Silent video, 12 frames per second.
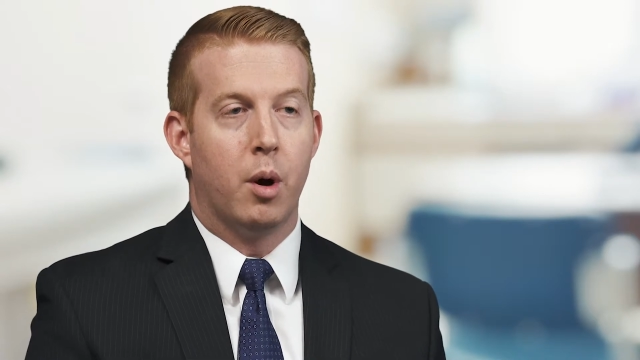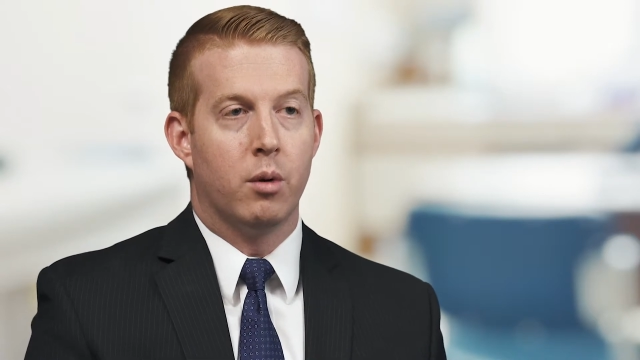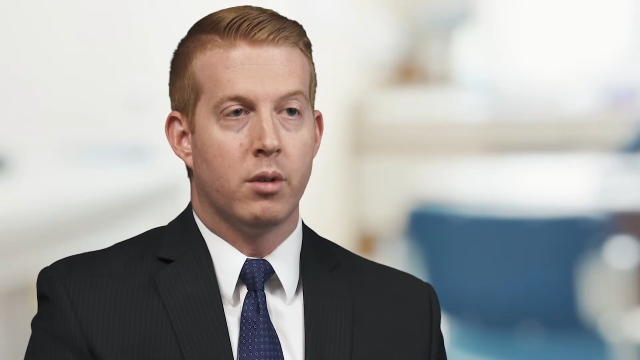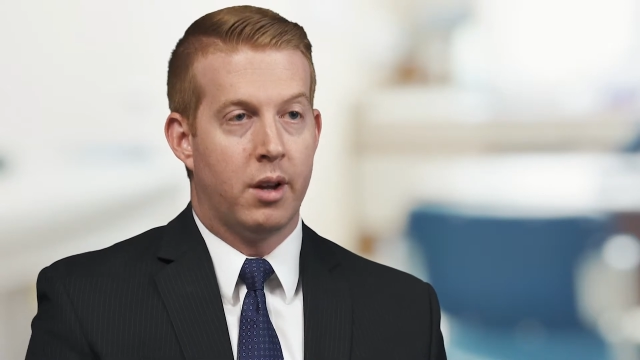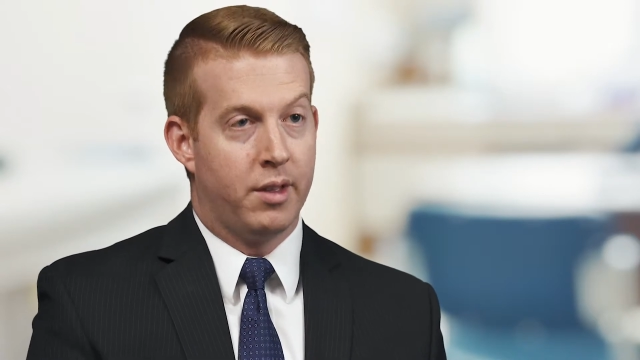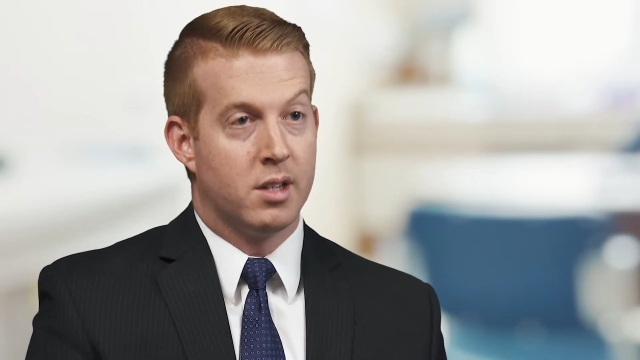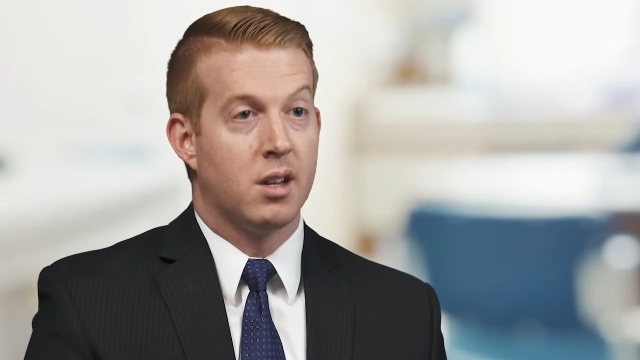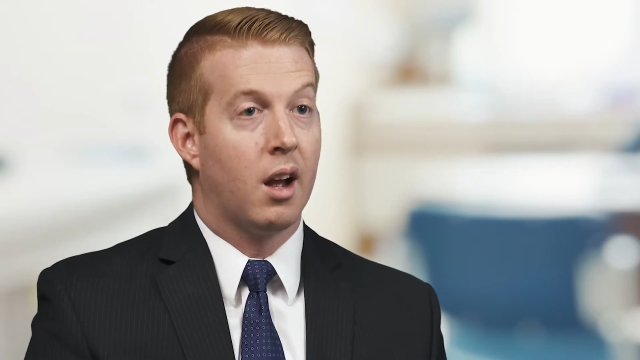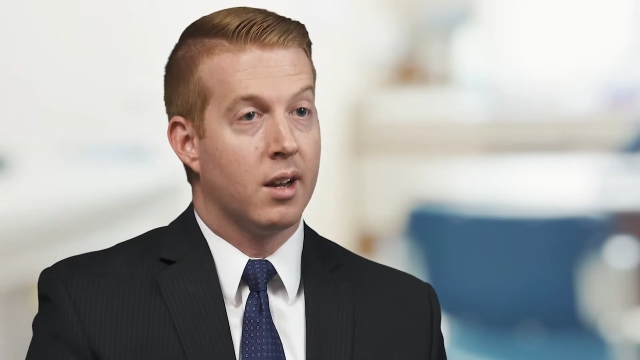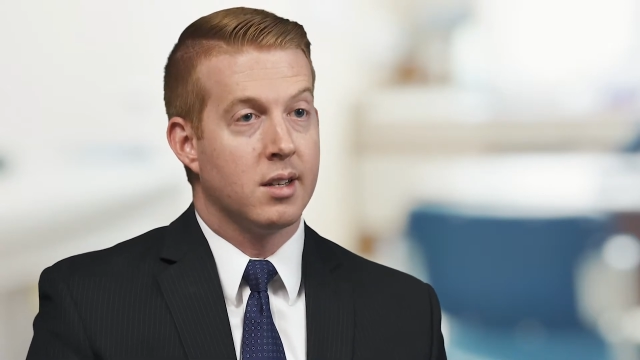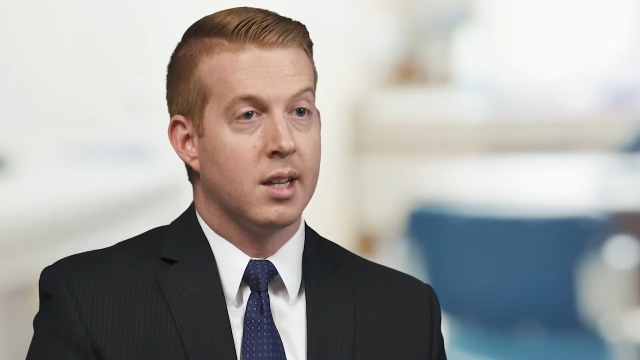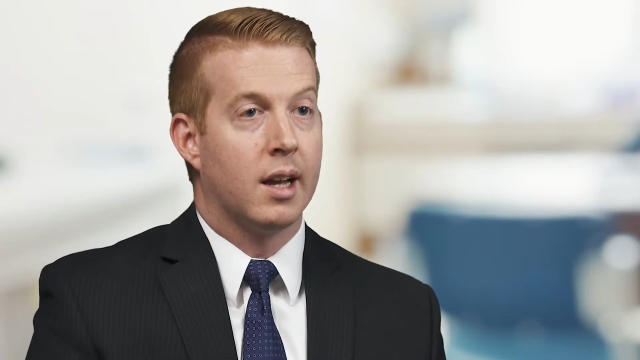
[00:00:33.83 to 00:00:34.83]
bone on the
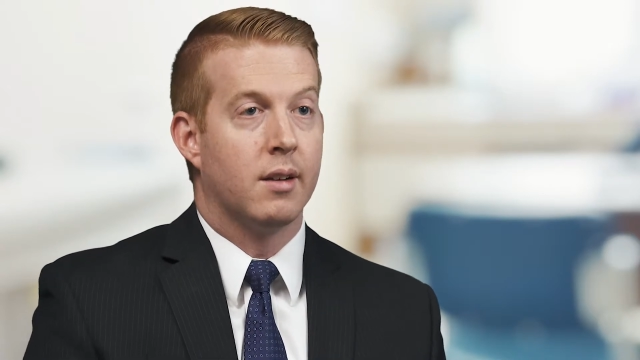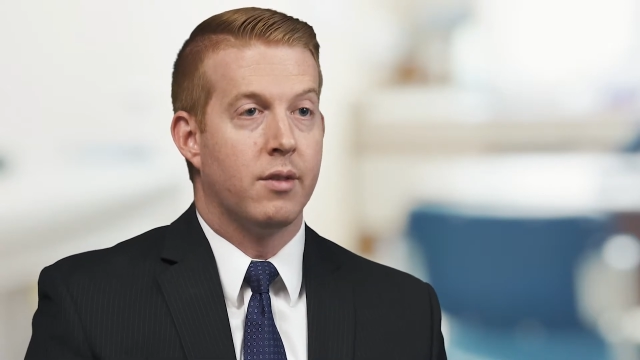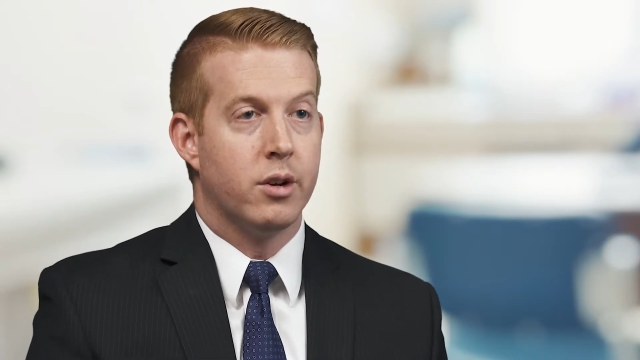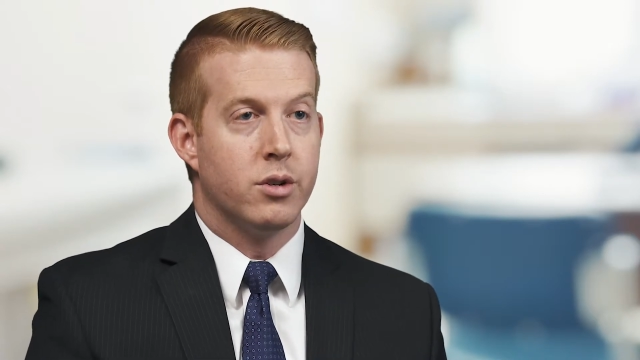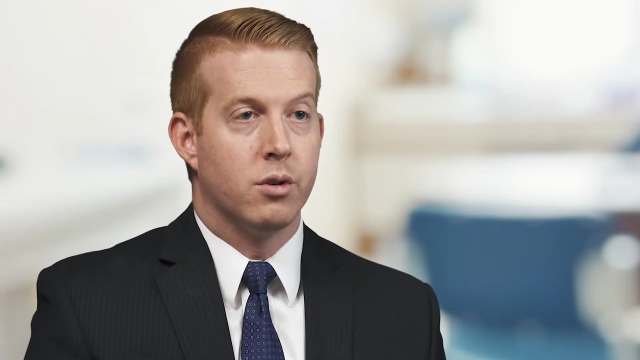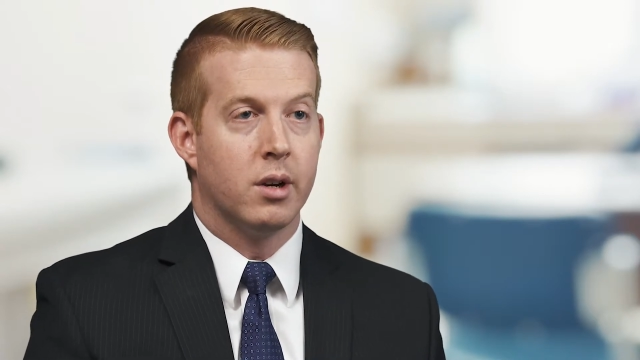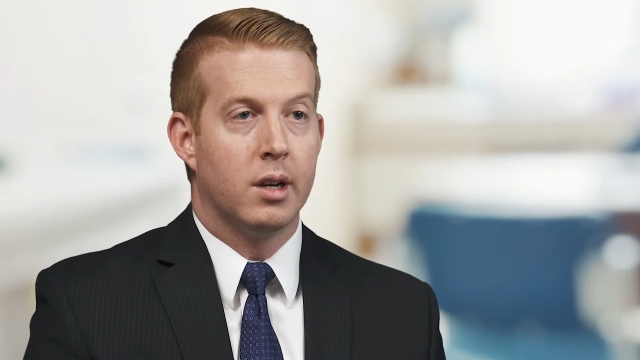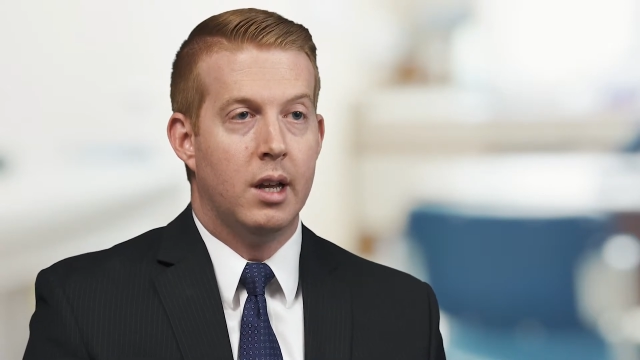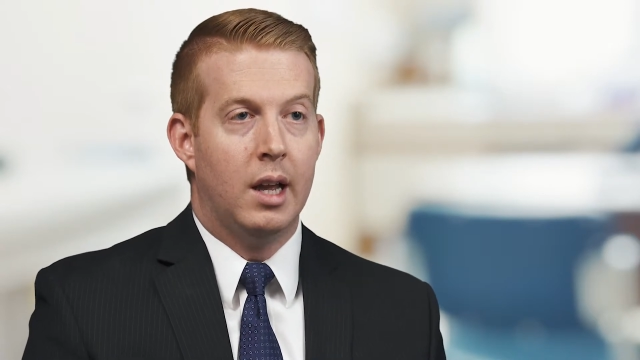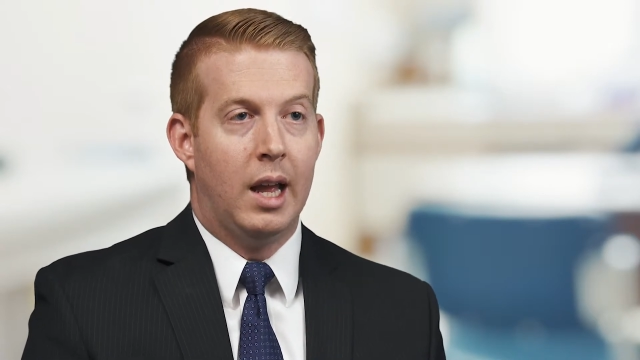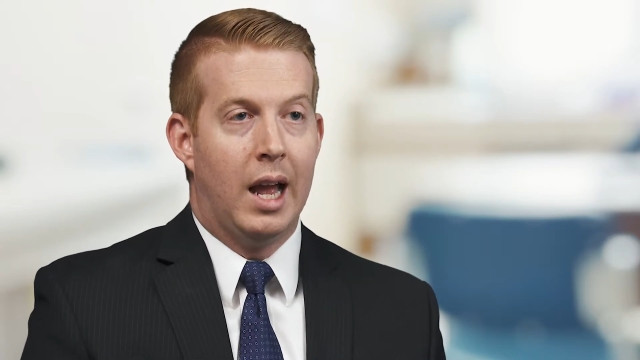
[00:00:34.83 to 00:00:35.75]
socket side of their joint,